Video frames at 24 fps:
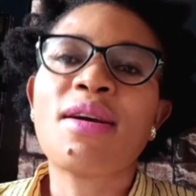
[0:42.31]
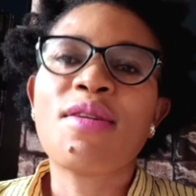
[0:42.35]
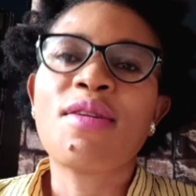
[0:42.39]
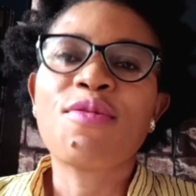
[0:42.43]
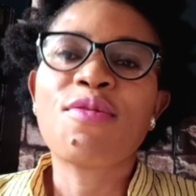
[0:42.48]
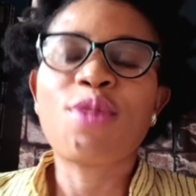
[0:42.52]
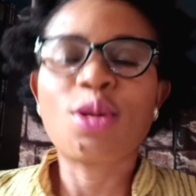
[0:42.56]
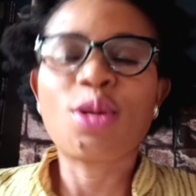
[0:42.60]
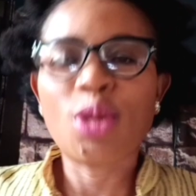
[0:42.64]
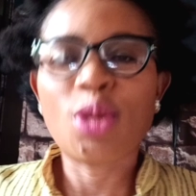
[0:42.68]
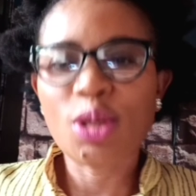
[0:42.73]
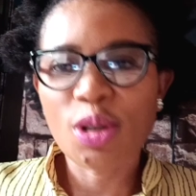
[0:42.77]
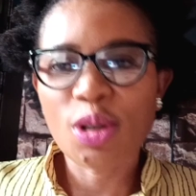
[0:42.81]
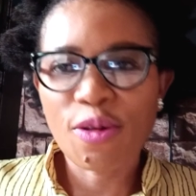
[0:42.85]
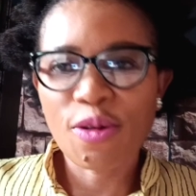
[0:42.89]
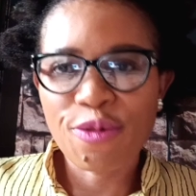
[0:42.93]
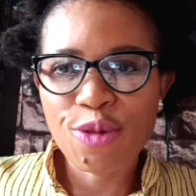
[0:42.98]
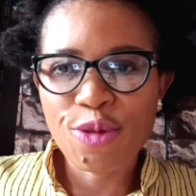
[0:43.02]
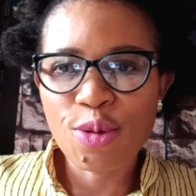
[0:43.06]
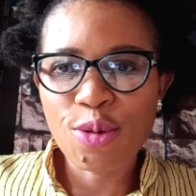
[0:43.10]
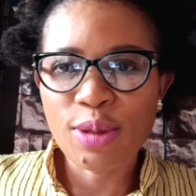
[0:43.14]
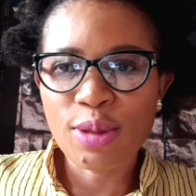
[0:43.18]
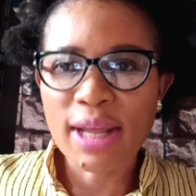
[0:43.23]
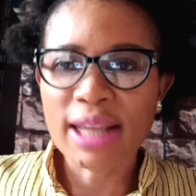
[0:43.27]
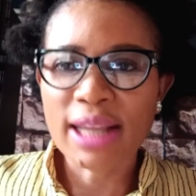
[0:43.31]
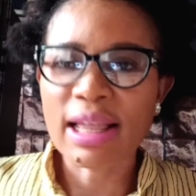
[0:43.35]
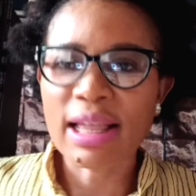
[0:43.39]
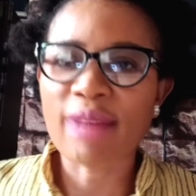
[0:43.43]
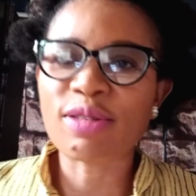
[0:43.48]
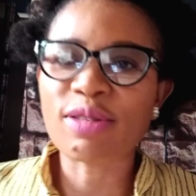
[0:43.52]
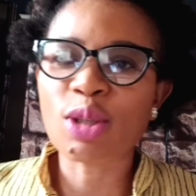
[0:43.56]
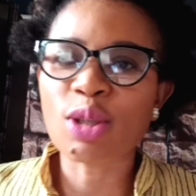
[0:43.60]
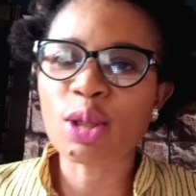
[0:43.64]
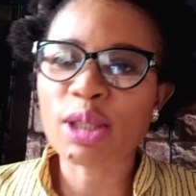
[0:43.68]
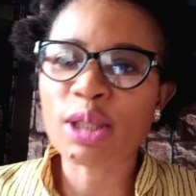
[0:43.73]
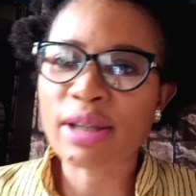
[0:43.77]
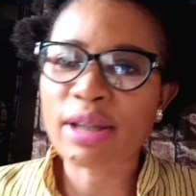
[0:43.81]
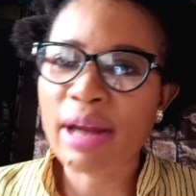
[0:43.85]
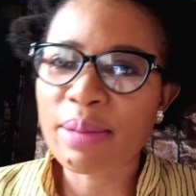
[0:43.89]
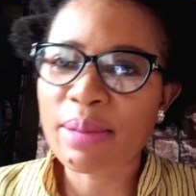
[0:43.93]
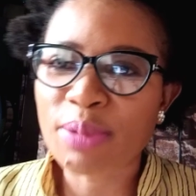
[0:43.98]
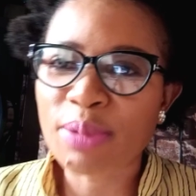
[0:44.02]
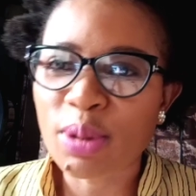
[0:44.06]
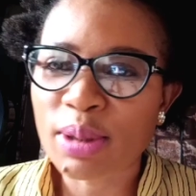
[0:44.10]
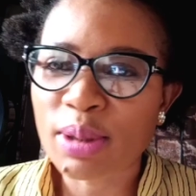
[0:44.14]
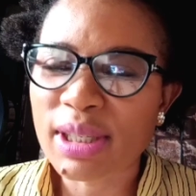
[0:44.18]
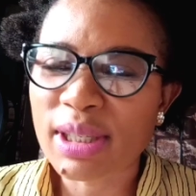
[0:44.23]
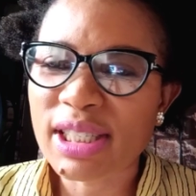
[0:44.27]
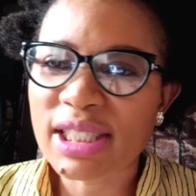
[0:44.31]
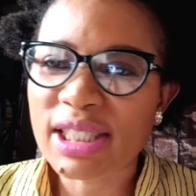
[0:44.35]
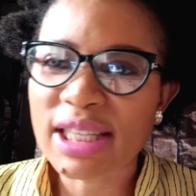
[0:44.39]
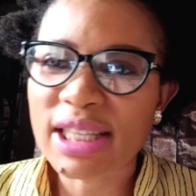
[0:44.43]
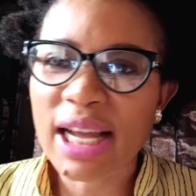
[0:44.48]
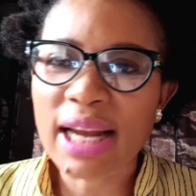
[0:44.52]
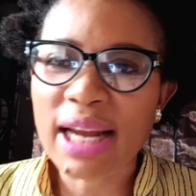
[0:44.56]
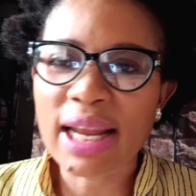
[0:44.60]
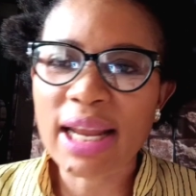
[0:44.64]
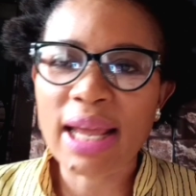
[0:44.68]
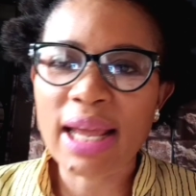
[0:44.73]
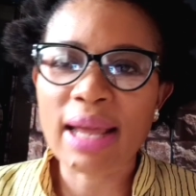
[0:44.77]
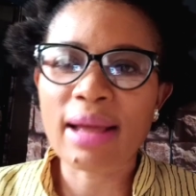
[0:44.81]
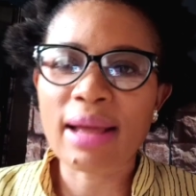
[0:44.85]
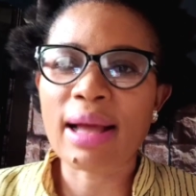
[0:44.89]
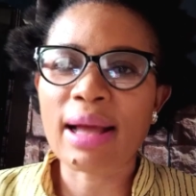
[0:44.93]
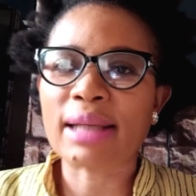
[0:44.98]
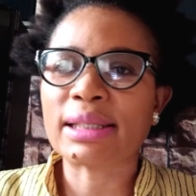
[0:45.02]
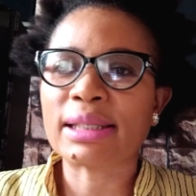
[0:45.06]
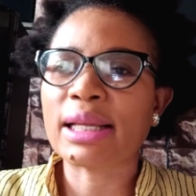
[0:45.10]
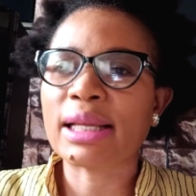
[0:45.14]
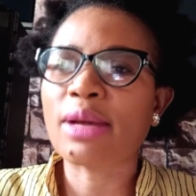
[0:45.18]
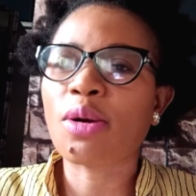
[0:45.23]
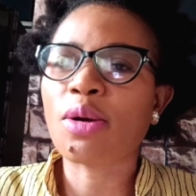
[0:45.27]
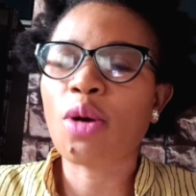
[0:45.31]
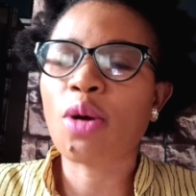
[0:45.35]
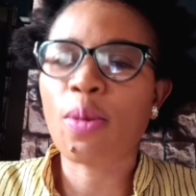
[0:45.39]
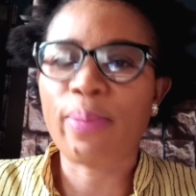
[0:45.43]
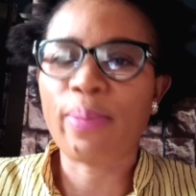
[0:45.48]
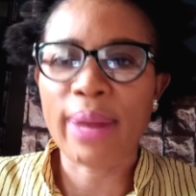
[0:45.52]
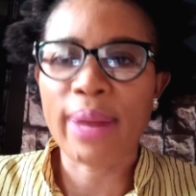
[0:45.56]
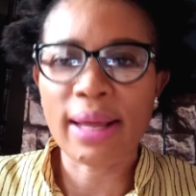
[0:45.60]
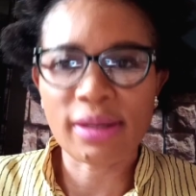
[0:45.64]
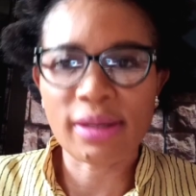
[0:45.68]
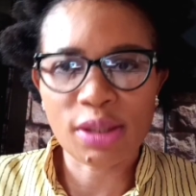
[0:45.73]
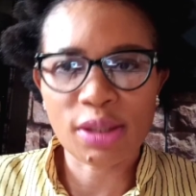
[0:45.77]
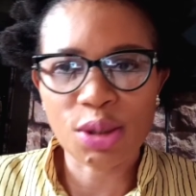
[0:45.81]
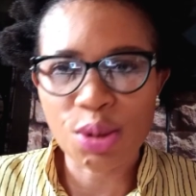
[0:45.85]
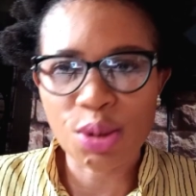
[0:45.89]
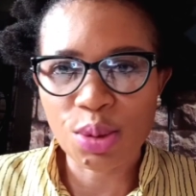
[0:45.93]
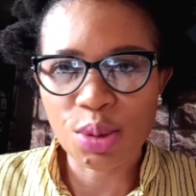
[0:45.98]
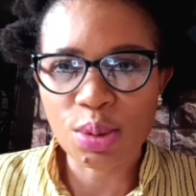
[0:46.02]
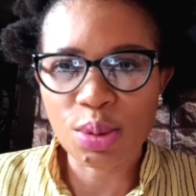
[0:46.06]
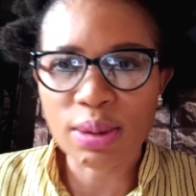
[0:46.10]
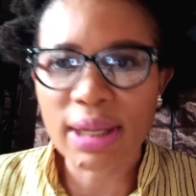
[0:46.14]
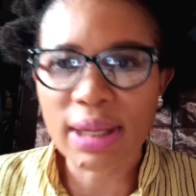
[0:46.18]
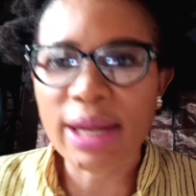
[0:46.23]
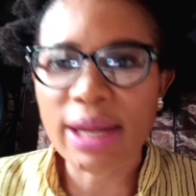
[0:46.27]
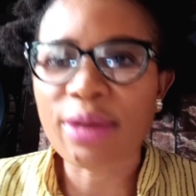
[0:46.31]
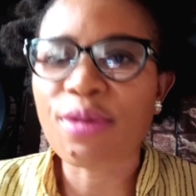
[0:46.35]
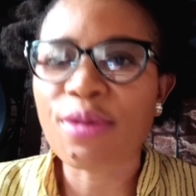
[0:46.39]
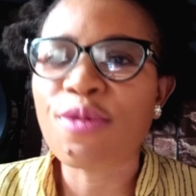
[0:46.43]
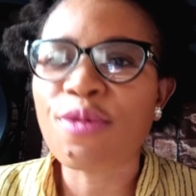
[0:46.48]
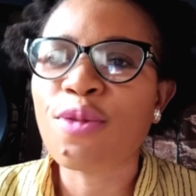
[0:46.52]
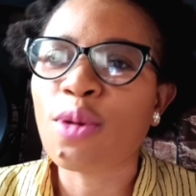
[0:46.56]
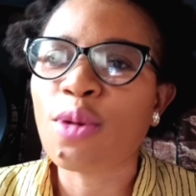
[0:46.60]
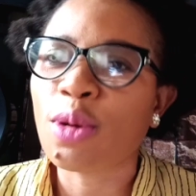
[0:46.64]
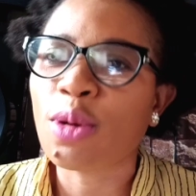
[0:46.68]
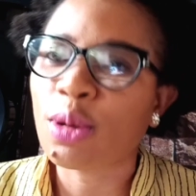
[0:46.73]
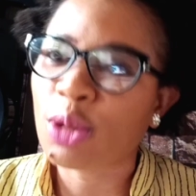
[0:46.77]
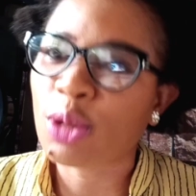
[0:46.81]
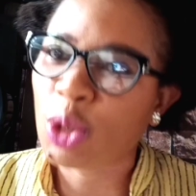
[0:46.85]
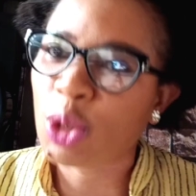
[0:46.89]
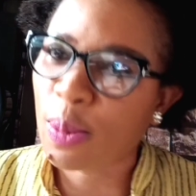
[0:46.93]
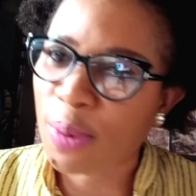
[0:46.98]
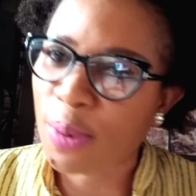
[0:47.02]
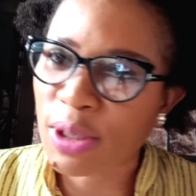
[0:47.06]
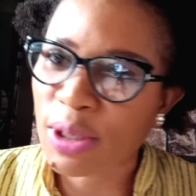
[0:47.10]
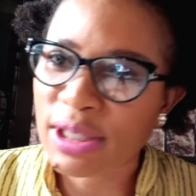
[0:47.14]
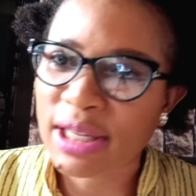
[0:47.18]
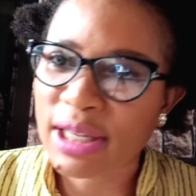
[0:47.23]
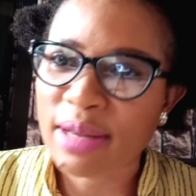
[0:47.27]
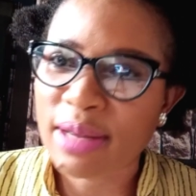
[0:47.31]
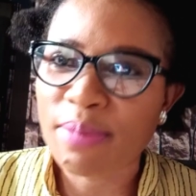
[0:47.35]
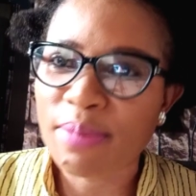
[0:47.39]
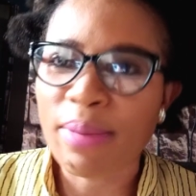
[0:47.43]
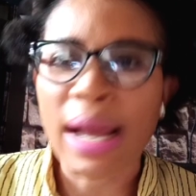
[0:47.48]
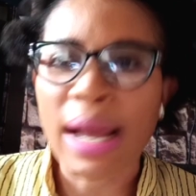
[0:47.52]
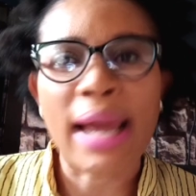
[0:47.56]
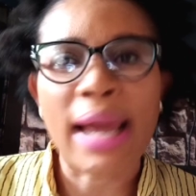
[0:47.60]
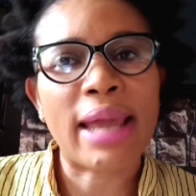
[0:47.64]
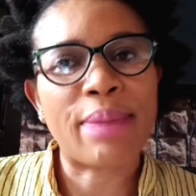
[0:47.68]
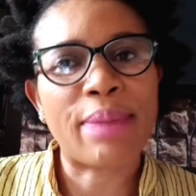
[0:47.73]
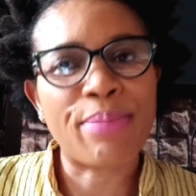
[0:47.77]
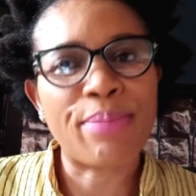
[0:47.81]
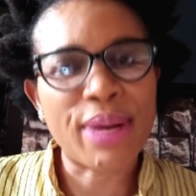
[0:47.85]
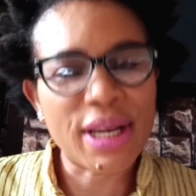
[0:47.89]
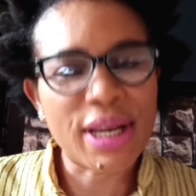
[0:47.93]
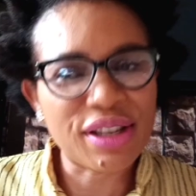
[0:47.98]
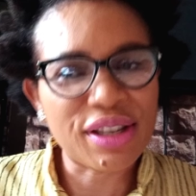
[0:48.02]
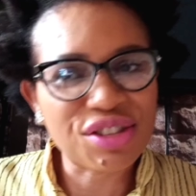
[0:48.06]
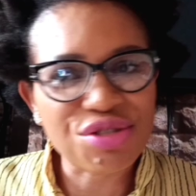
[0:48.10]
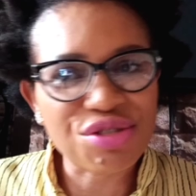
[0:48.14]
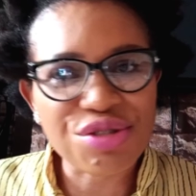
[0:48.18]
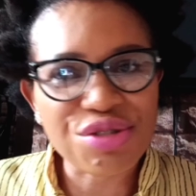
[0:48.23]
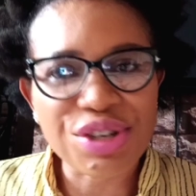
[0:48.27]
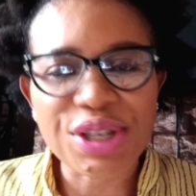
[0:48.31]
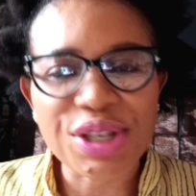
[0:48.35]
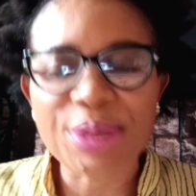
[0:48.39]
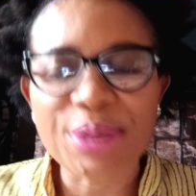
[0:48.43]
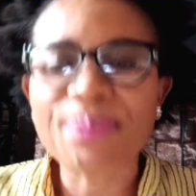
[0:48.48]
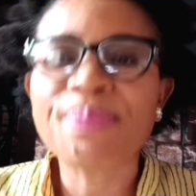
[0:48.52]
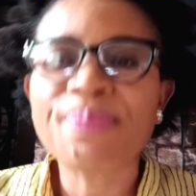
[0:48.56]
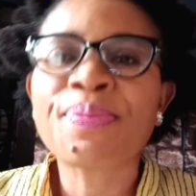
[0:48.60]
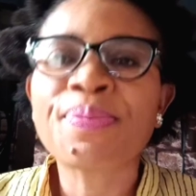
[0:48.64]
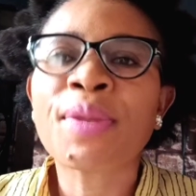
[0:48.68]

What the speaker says: For those of you that have subscribed to this channel, I say God bless you. Thank you for supporting my ministry.